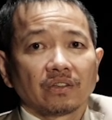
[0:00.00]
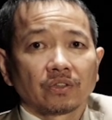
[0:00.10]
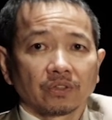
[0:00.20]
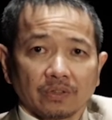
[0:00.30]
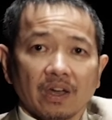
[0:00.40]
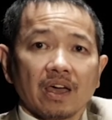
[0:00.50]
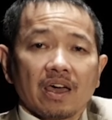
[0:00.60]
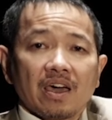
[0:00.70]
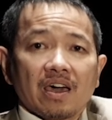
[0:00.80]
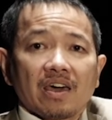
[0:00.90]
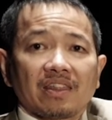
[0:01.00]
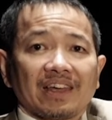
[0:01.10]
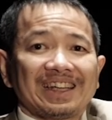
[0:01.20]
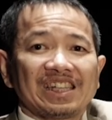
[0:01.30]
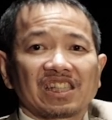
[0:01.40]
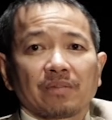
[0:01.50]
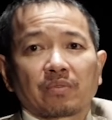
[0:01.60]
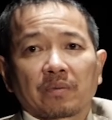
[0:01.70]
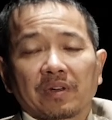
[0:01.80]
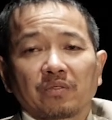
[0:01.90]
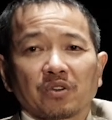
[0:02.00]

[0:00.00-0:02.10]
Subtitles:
True, that his temperament